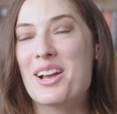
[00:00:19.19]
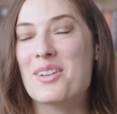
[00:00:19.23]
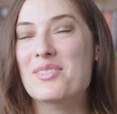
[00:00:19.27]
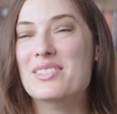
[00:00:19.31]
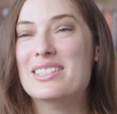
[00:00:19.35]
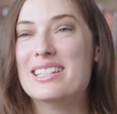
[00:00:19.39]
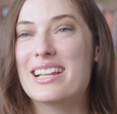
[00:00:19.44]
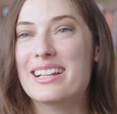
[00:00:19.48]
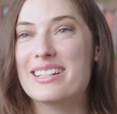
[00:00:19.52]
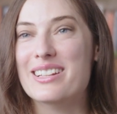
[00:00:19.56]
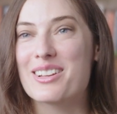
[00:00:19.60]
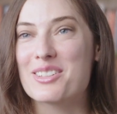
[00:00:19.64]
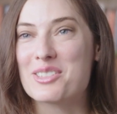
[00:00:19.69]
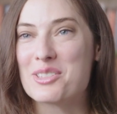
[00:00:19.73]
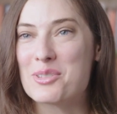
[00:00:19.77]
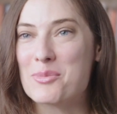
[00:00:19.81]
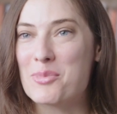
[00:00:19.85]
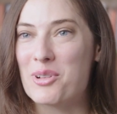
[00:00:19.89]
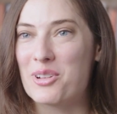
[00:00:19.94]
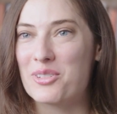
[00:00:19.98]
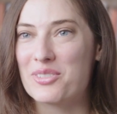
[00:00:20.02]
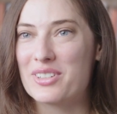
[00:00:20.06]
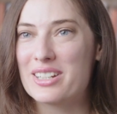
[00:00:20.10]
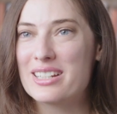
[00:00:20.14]
I'm Danielle,
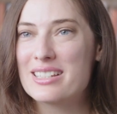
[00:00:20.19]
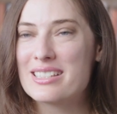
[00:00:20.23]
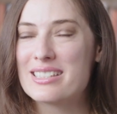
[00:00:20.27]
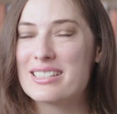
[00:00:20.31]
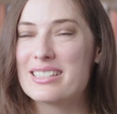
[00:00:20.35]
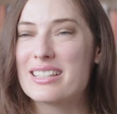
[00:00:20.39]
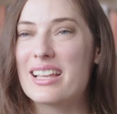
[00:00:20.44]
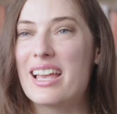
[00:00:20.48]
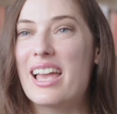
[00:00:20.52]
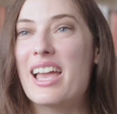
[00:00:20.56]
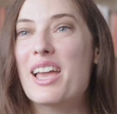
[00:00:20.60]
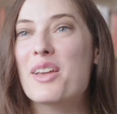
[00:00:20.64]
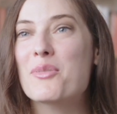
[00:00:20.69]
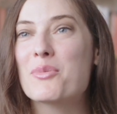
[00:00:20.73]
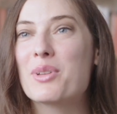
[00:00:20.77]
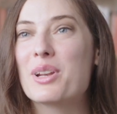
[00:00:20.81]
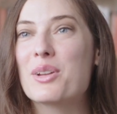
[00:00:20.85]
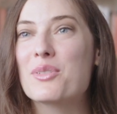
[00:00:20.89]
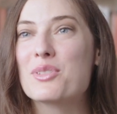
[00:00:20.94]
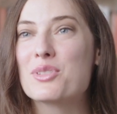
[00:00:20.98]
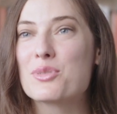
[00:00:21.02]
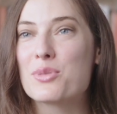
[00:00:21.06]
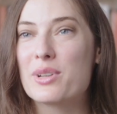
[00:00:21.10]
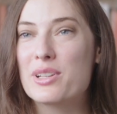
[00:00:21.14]
and
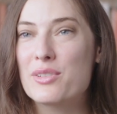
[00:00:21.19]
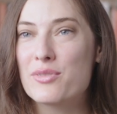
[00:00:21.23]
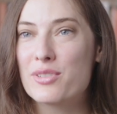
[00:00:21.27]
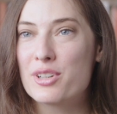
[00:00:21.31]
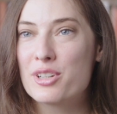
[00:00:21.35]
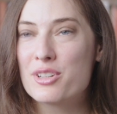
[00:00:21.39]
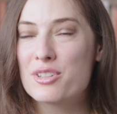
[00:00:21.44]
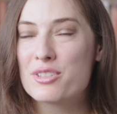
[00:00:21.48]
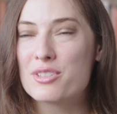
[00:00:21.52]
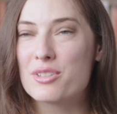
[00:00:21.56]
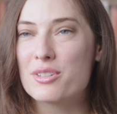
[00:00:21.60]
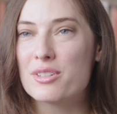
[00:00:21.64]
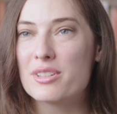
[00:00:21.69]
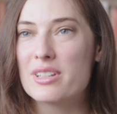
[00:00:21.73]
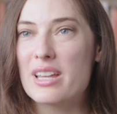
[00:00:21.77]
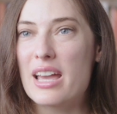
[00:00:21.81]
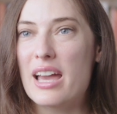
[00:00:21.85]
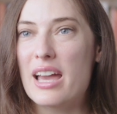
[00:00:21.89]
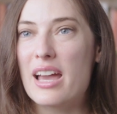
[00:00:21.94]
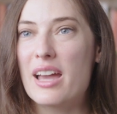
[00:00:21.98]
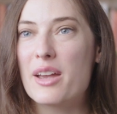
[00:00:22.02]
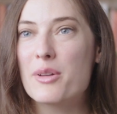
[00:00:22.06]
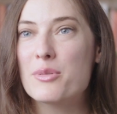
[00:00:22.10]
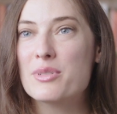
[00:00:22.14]
when I was 24 years old,
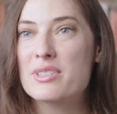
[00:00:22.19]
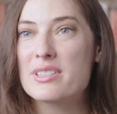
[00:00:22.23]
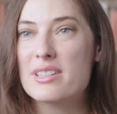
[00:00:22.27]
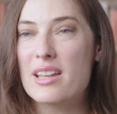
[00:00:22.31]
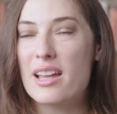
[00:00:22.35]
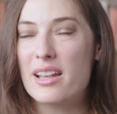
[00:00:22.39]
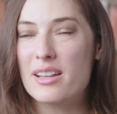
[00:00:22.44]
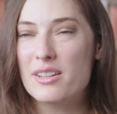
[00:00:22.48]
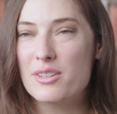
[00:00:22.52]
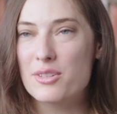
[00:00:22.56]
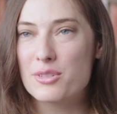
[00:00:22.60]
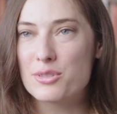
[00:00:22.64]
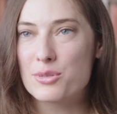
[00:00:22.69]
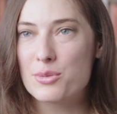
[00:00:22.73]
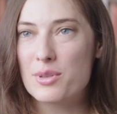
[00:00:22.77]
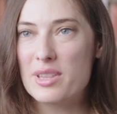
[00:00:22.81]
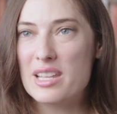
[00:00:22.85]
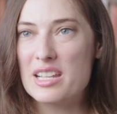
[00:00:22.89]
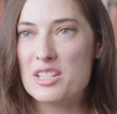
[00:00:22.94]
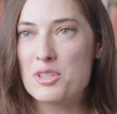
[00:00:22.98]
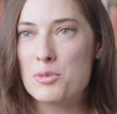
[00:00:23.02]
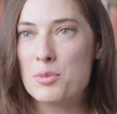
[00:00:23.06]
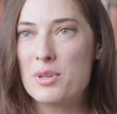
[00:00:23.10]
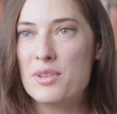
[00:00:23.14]
I was diagnosed with
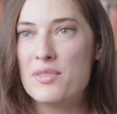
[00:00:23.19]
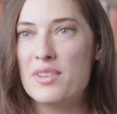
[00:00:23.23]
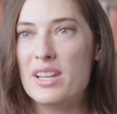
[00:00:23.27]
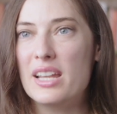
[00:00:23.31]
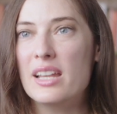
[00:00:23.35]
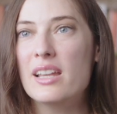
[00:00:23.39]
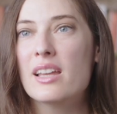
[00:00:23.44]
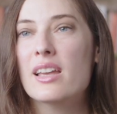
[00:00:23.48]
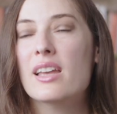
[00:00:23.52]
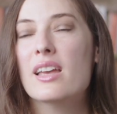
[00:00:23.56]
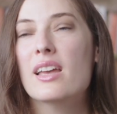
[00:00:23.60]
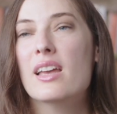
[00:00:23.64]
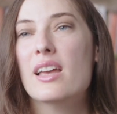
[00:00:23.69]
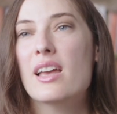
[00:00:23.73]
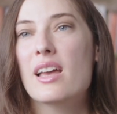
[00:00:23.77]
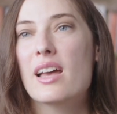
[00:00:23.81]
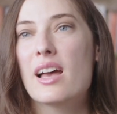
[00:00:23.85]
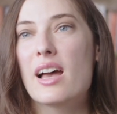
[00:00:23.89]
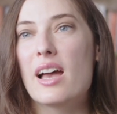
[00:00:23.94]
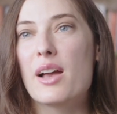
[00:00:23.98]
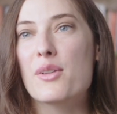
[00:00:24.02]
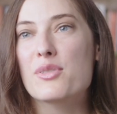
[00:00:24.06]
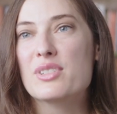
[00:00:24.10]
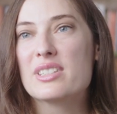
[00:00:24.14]
HPV.
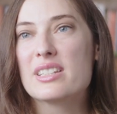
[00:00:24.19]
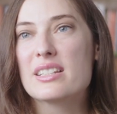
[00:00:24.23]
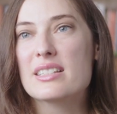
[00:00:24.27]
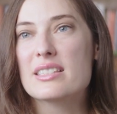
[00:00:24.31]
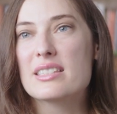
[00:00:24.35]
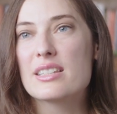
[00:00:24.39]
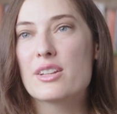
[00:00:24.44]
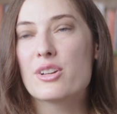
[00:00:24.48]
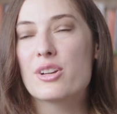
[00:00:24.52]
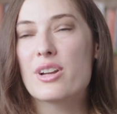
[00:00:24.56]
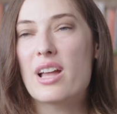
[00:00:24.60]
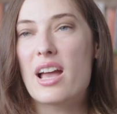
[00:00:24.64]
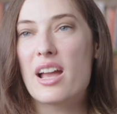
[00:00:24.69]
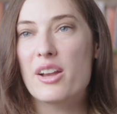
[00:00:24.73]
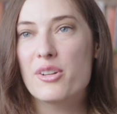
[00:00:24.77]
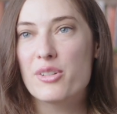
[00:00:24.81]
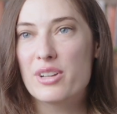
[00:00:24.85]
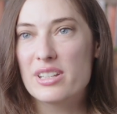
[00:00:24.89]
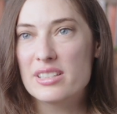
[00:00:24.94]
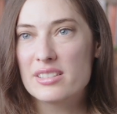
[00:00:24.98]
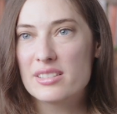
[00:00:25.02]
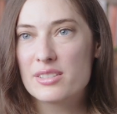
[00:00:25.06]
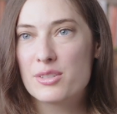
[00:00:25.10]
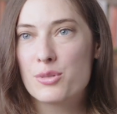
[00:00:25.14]
I was considered high
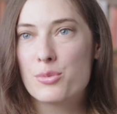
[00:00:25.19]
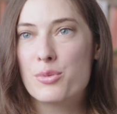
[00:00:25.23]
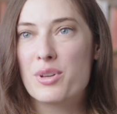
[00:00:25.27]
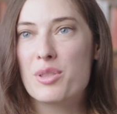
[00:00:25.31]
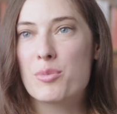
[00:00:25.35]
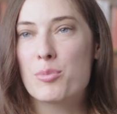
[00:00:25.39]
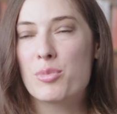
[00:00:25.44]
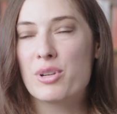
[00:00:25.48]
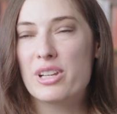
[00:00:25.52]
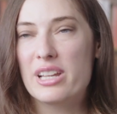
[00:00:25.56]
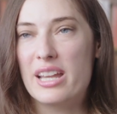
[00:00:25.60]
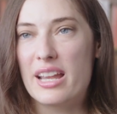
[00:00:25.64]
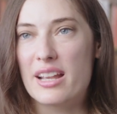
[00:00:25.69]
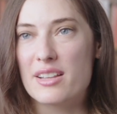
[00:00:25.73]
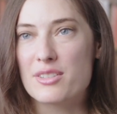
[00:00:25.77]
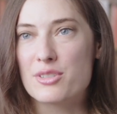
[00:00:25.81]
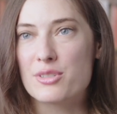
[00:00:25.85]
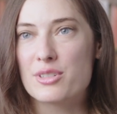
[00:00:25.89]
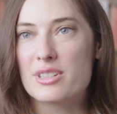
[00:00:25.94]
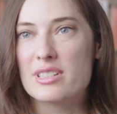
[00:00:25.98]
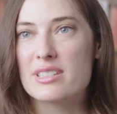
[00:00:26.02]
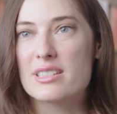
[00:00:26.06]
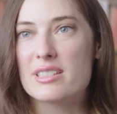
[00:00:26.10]
risk with precancerous